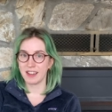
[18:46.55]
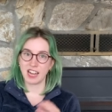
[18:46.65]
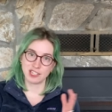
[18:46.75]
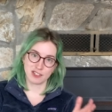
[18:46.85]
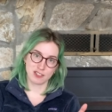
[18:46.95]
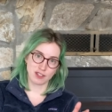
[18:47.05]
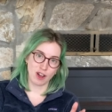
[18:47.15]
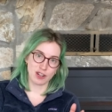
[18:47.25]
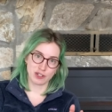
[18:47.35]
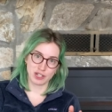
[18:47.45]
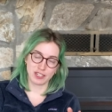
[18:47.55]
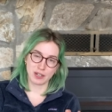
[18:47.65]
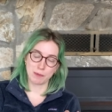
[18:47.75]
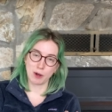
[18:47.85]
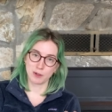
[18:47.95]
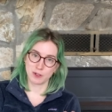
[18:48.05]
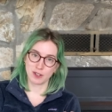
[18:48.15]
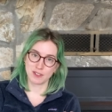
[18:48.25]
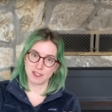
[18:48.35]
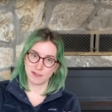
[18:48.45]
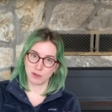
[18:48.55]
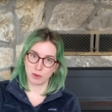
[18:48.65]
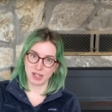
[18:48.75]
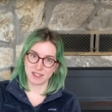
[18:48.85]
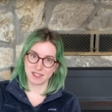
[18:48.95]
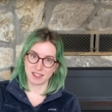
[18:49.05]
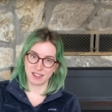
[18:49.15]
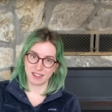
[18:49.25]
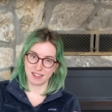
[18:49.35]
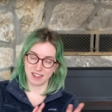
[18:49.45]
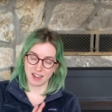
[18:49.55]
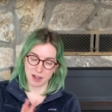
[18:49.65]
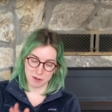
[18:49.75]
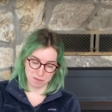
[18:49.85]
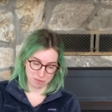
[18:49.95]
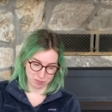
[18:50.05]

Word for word: I just saw she did a post on Stephen West's um,